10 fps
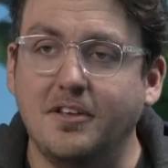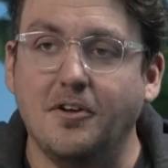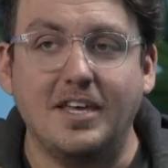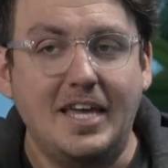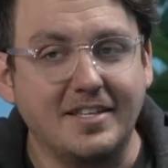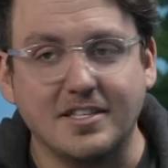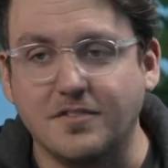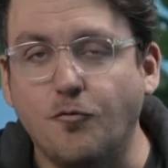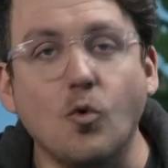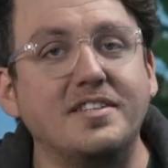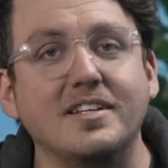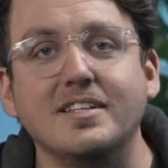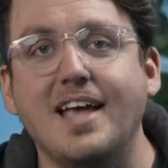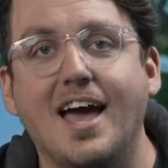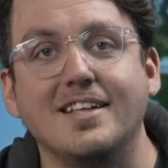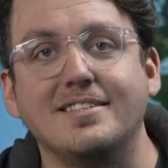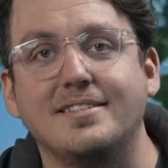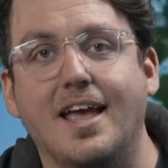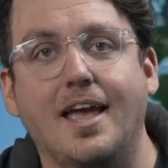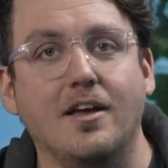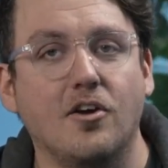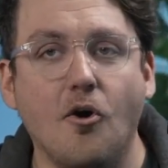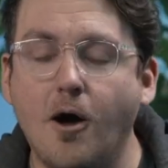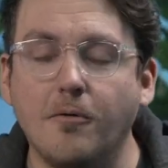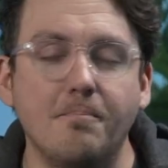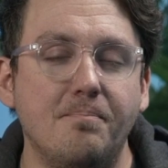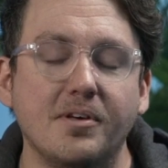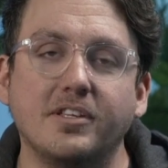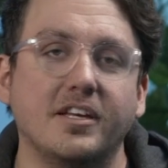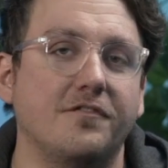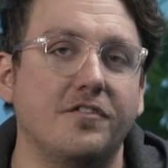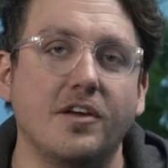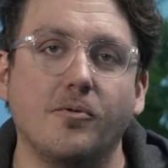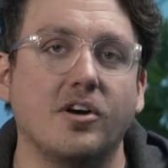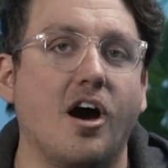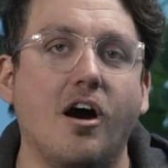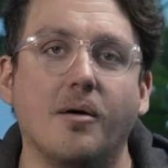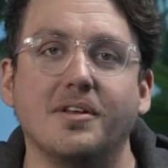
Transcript: he has this voice in his head saying, go out and build it, they will come.